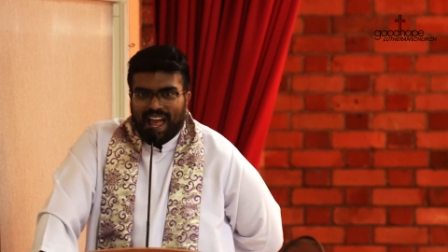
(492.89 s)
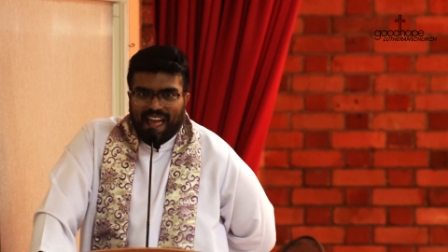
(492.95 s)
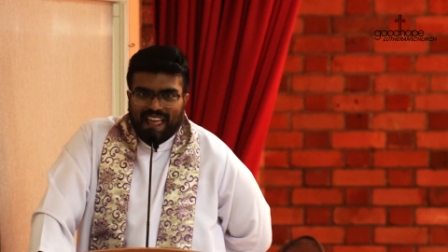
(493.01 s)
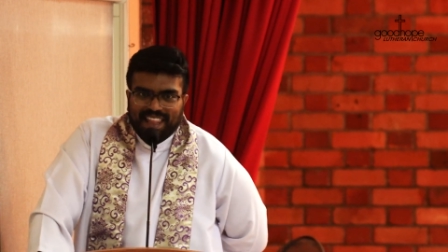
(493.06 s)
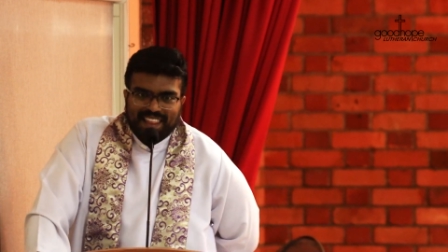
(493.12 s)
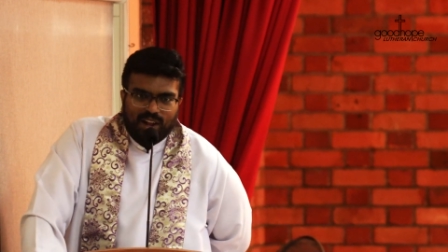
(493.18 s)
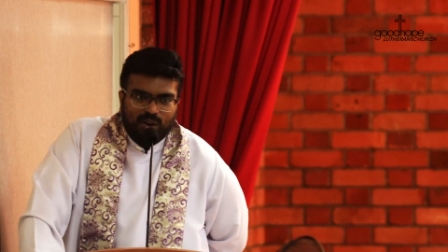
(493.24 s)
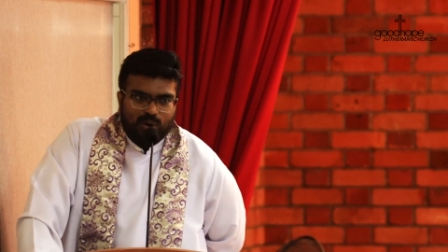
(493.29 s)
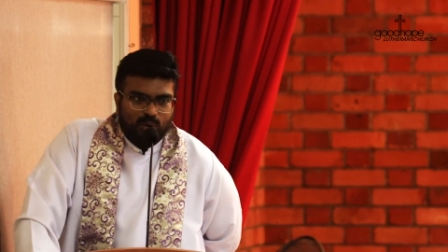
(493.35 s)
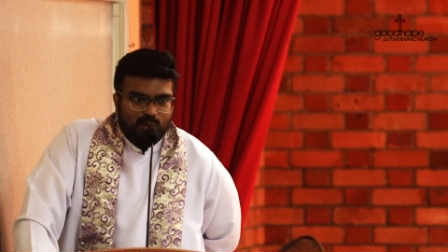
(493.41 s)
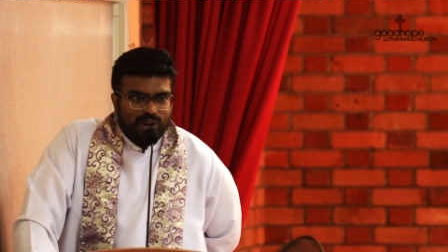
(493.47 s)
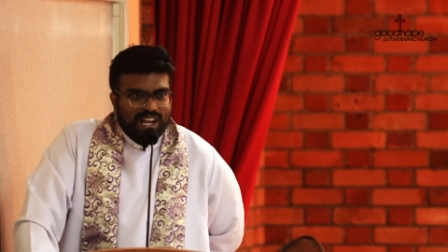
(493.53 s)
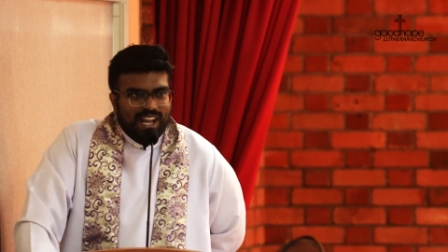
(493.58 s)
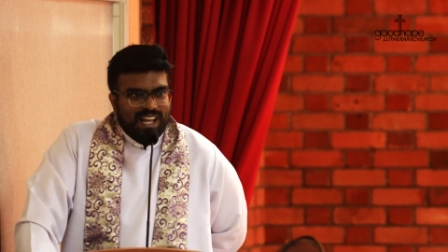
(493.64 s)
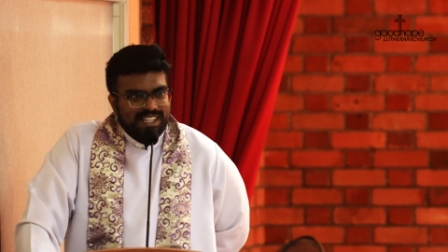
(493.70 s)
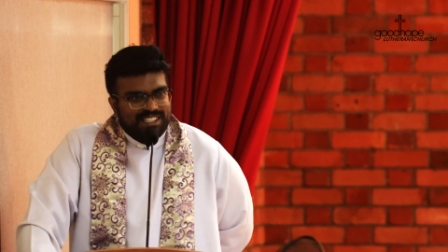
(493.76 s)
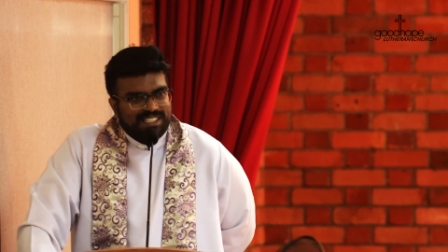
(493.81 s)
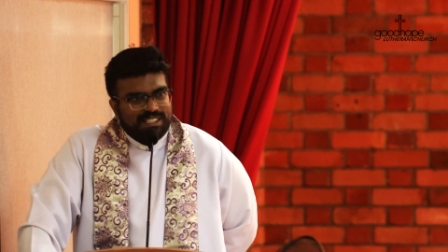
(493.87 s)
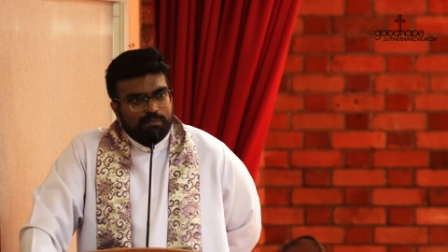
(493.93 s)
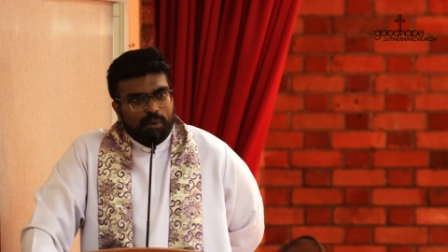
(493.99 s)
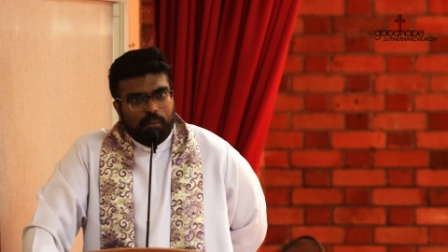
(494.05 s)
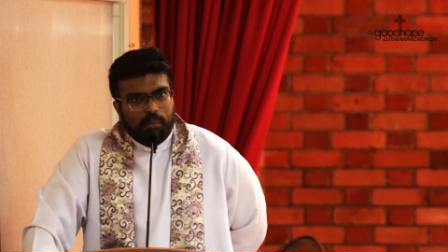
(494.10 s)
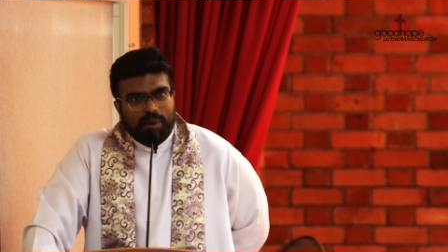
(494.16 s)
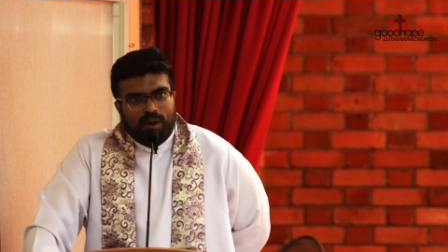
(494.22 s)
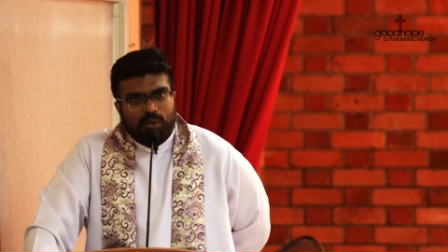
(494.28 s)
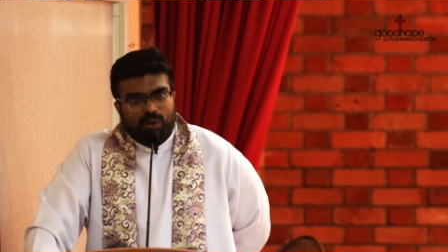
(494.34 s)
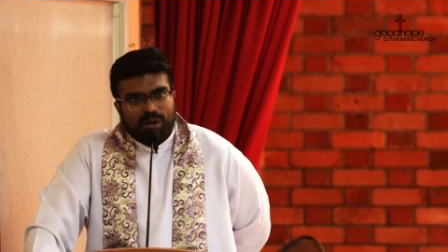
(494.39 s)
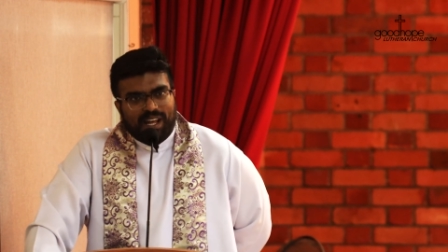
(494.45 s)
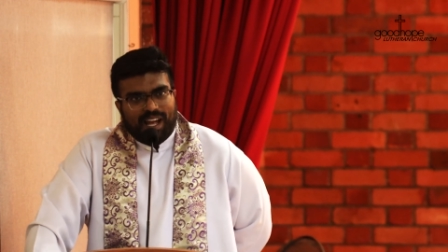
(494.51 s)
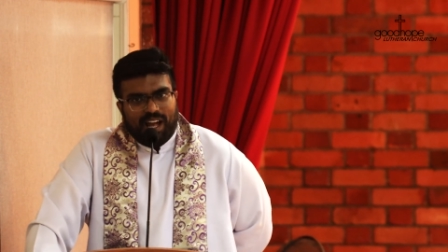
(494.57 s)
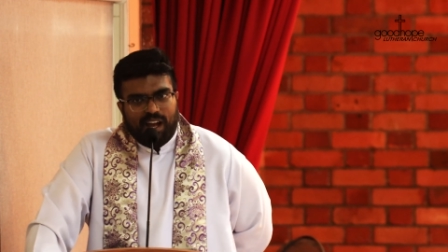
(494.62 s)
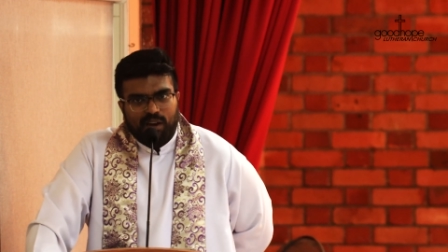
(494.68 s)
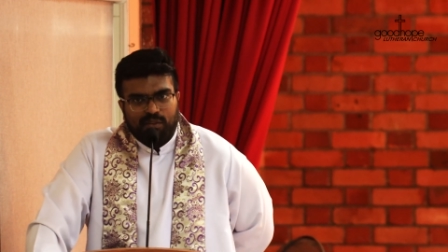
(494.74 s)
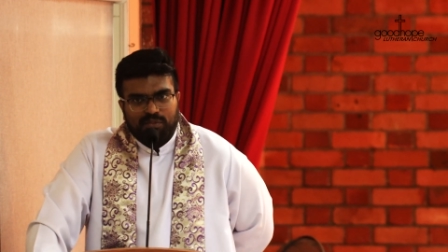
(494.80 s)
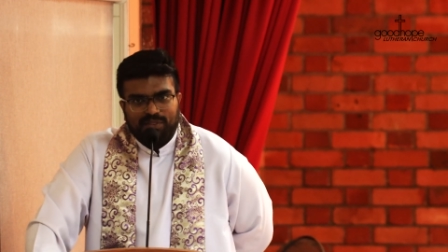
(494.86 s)
And then over lunch, probably I want to
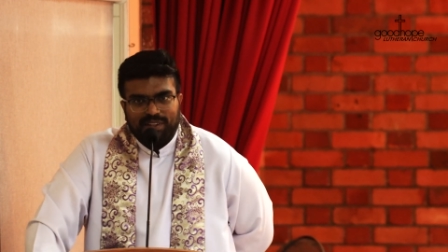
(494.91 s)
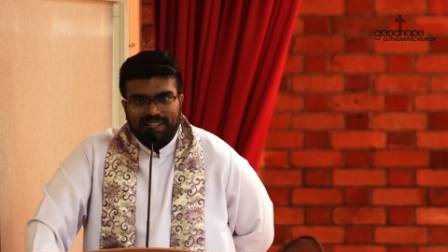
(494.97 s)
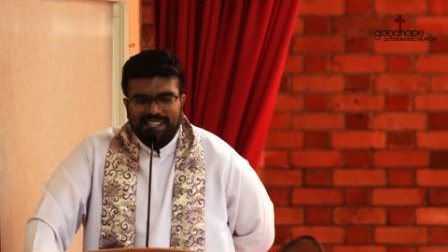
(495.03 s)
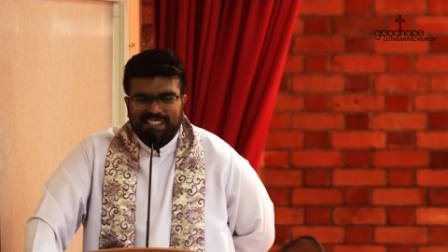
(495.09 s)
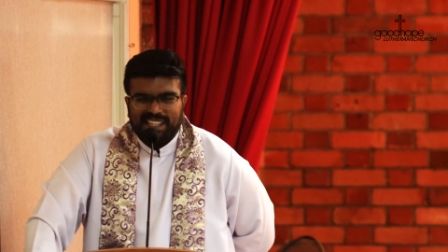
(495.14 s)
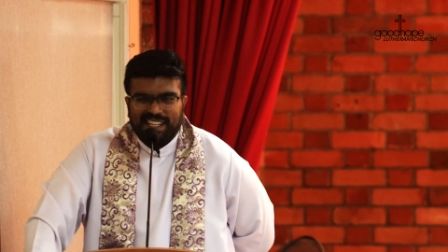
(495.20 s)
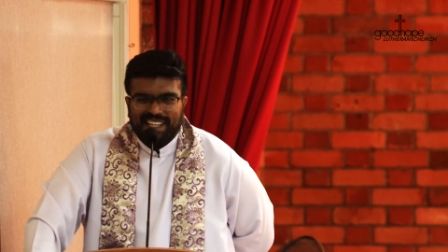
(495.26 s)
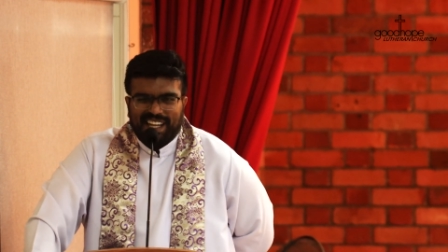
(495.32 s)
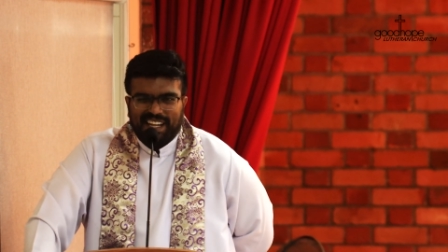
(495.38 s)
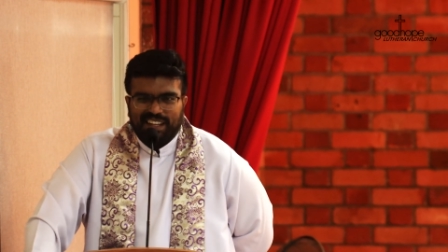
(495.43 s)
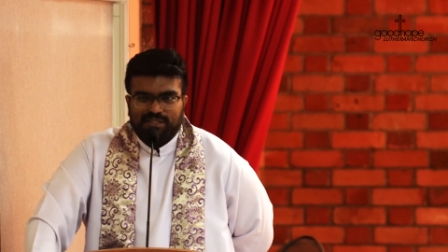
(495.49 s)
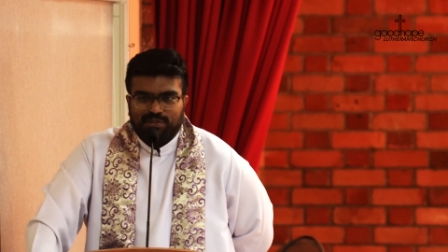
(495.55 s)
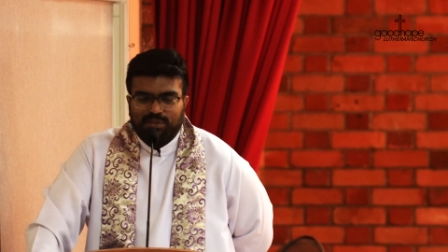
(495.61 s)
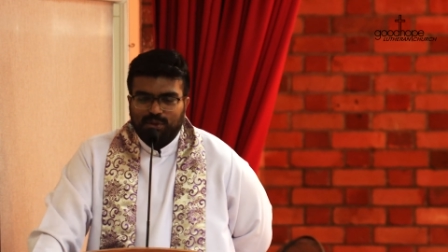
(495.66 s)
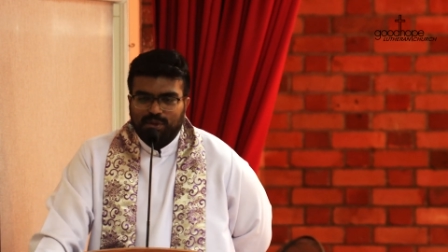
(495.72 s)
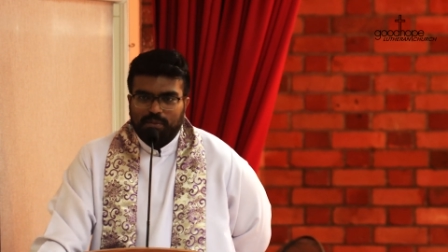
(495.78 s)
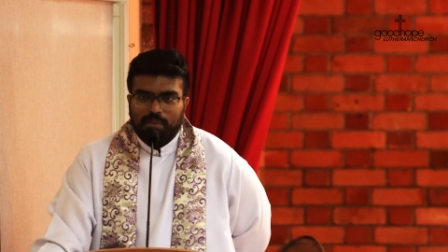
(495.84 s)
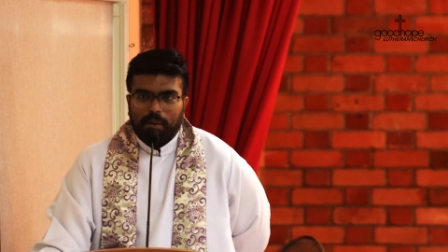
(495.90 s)
have a little light food.